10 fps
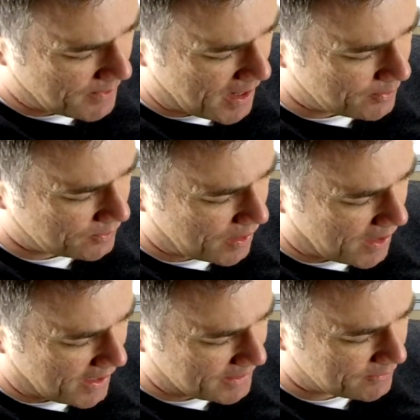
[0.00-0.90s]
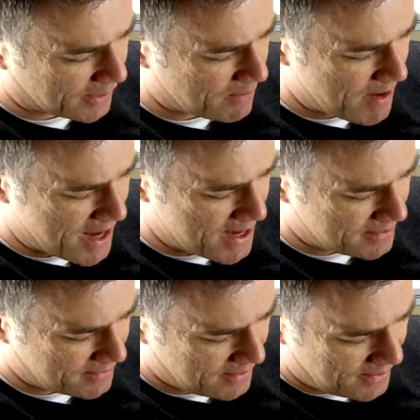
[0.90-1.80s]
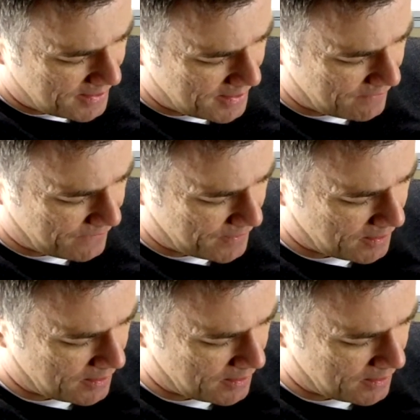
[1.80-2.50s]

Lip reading: I would highly recommend, if